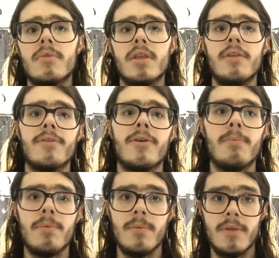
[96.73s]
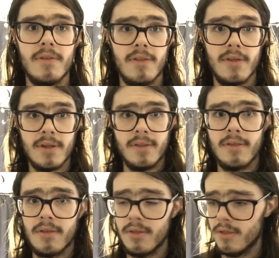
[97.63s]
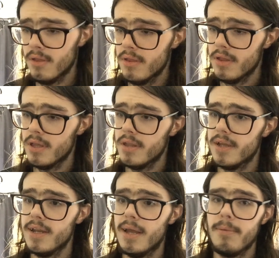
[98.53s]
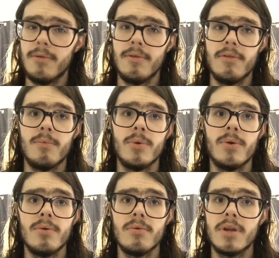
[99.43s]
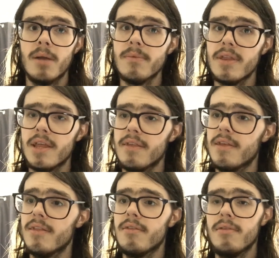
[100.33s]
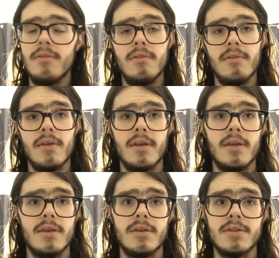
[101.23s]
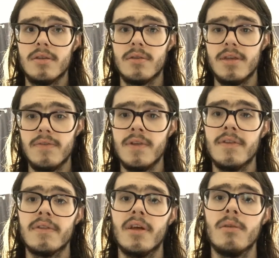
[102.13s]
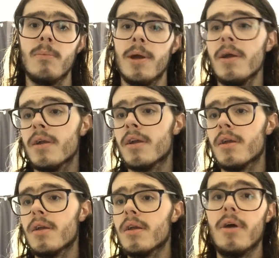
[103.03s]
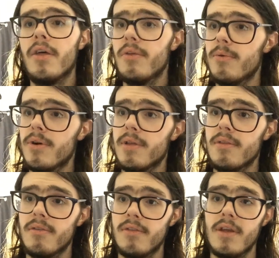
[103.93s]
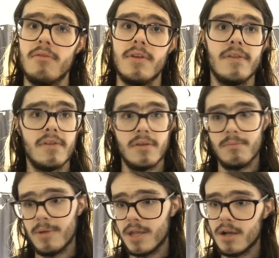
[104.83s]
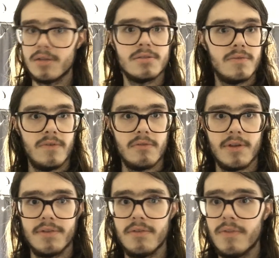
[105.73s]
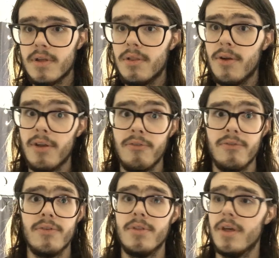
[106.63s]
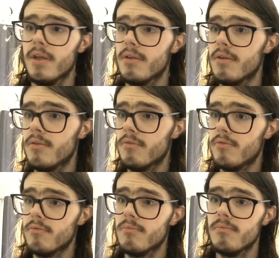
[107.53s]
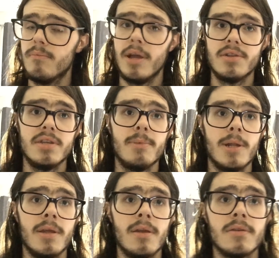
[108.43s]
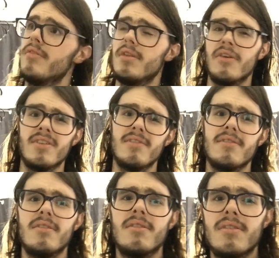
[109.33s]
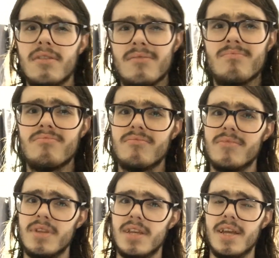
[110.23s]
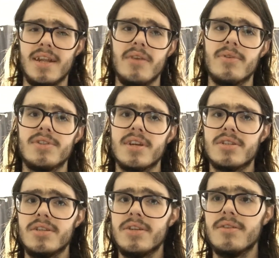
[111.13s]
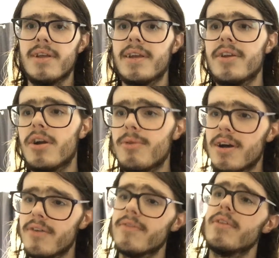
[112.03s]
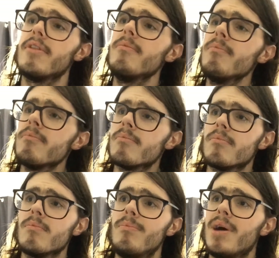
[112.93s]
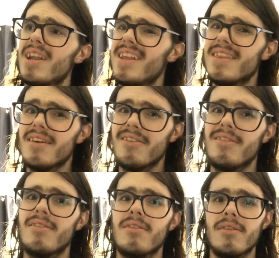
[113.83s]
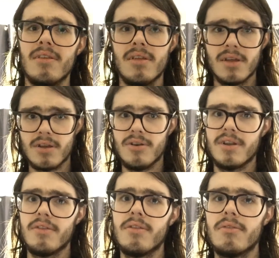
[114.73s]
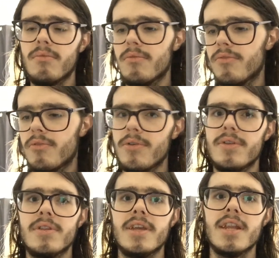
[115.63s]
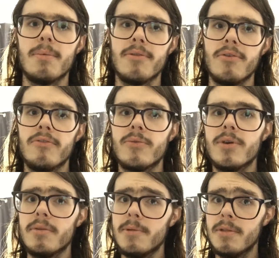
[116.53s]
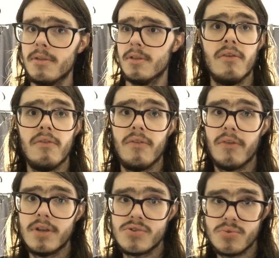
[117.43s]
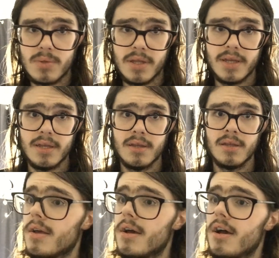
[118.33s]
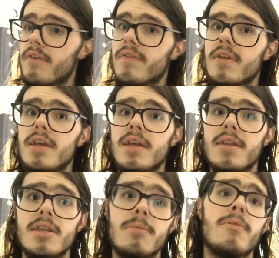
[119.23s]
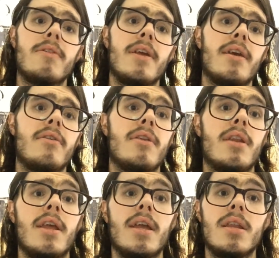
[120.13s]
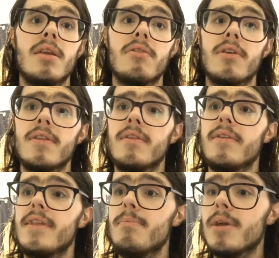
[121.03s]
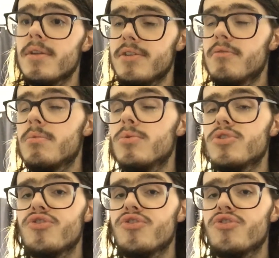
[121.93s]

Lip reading: His hope is that the kidnappers will come to their senses and give his son back. Otherwise, they risk being hunted for the rest of their life for that bounty money. Now, it doesn't get anyone to actually go after them, but it does kind of throw the kidnappers off quite a bit. Eventually, after he doubles down and increases the bounty reward